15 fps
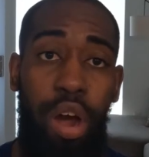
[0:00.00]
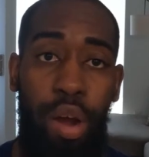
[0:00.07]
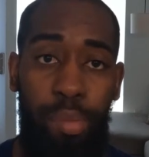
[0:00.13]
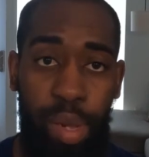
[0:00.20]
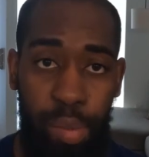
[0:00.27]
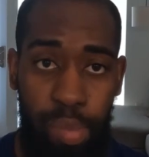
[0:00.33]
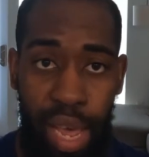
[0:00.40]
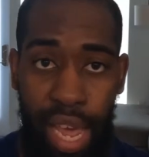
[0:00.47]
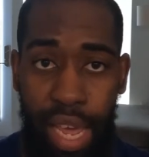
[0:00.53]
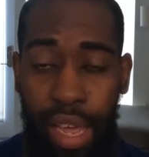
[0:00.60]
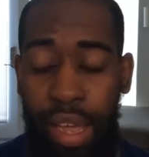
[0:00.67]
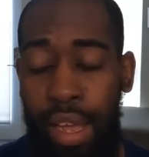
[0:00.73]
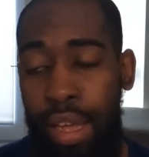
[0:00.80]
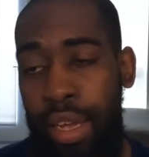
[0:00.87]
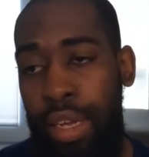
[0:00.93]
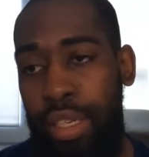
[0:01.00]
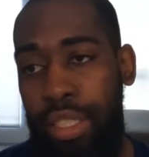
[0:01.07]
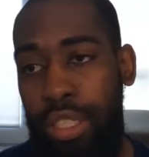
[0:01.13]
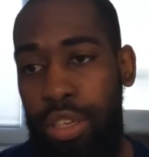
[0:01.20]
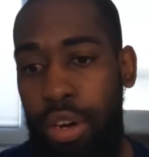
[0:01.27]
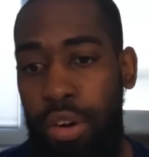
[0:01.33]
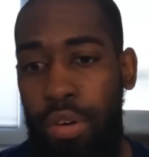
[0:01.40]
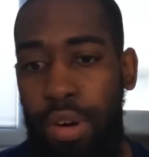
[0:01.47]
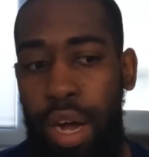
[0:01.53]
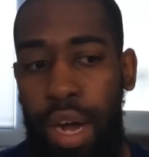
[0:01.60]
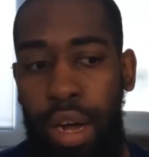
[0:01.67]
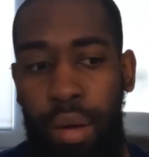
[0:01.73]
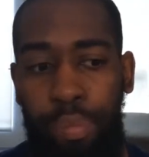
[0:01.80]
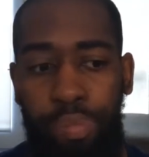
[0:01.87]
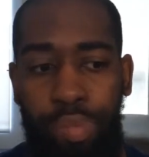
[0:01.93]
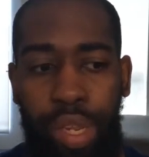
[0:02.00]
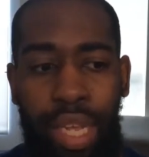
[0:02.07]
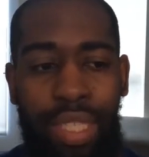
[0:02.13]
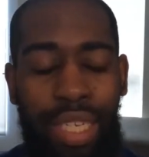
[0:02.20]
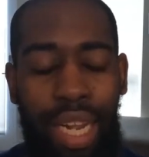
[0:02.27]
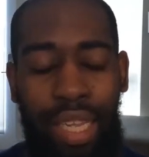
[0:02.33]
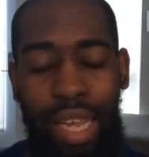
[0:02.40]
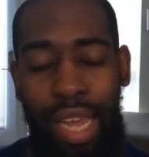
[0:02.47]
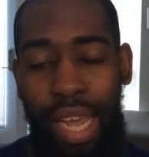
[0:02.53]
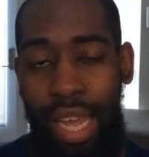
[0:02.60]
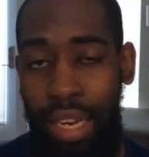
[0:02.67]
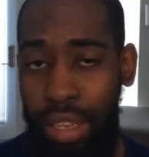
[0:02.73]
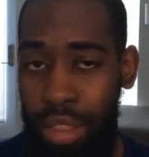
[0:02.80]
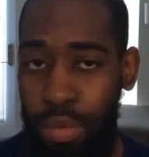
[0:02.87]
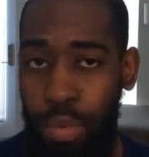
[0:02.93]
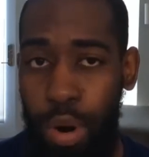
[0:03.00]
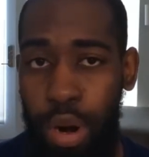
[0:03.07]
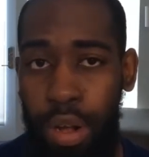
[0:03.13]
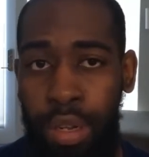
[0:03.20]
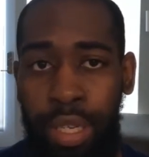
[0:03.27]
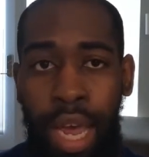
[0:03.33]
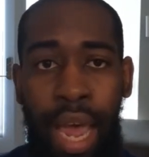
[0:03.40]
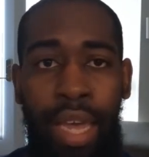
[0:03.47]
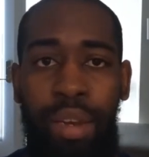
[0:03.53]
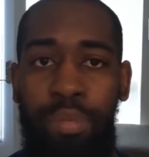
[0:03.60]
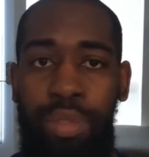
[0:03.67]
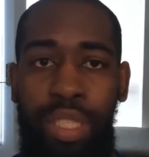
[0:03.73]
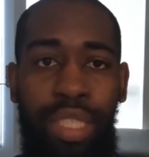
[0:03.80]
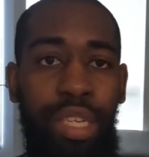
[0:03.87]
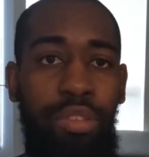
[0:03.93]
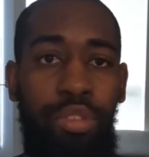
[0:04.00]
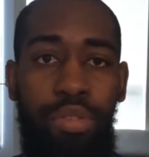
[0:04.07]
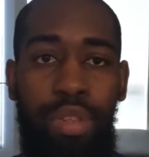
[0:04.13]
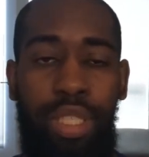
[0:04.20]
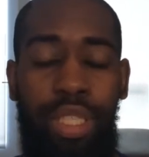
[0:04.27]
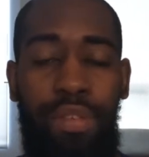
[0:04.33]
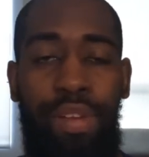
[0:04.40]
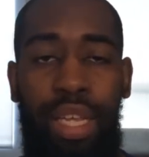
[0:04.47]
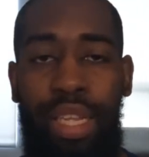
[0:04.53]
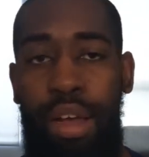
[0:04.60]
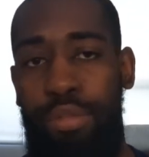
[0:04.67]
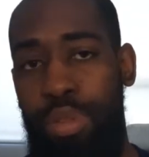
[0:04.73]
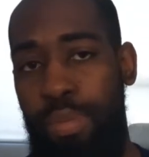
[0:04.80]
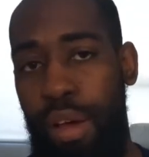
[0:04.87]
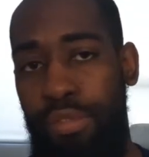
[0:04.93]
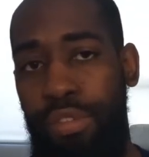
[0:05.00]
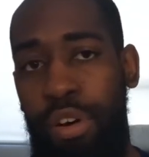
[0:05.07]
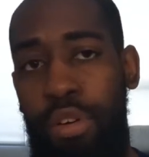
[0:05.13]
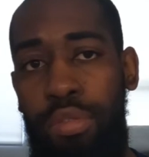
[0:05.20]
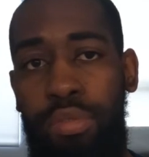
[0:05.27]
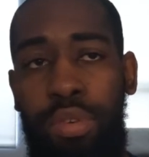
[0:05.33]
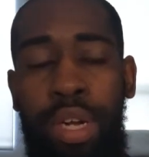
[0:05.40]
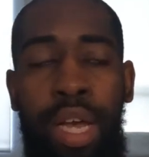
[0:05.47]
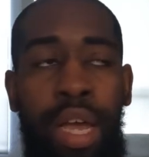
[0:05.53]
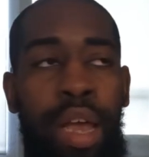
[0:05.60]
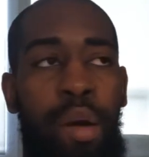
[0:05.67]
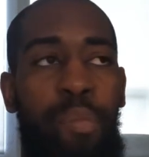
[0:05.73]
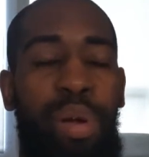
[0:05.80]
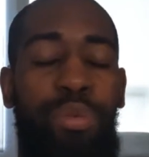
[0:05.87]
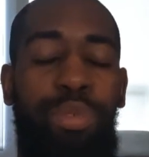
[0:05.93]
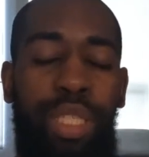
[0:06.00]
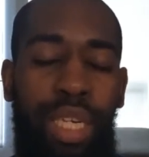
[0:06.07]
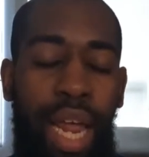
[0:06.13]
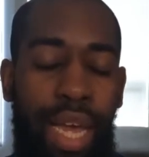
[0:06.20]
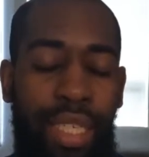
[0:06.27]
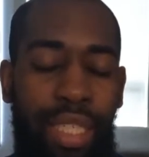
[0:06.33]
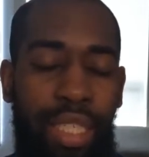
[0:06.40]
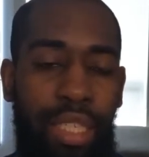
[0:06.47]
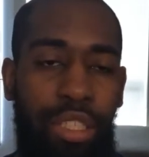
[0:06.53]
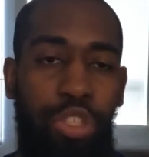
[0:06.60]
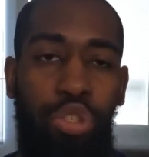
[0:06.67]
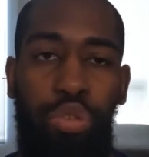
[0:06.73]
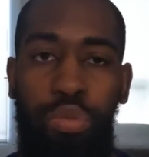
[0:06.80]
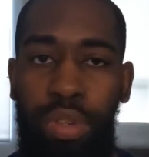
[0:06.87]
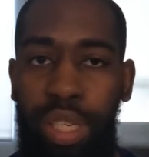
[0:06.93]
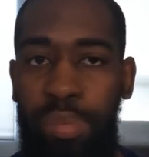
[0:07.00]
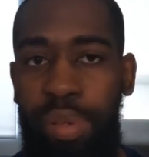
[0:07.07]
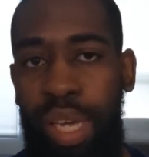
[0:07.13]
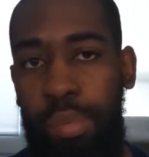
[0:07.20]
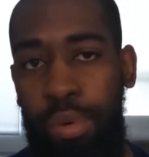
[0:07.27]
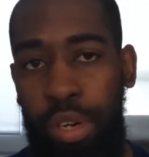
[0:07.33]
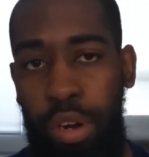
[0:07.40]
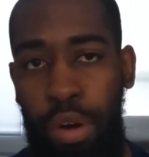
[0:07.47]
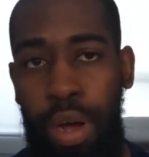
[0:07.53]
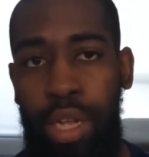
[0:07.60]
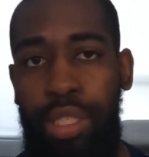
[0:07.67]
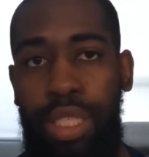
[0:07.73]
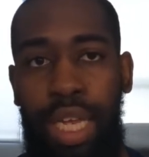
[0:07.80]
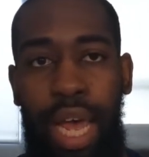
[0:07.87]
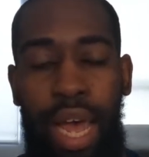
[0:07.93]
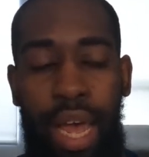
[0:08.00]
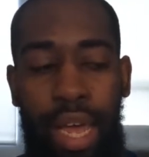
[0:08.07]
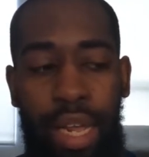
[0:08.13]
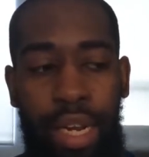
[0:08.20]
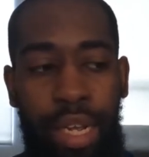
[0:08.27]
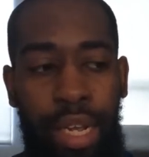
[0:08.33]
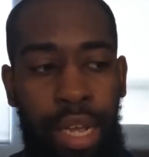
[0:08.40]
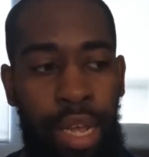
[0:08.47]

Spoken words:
Garmin Pay. So it's not the end of the world. I can still do stuff like that with my phone, but it was nice to truly be able to go outside,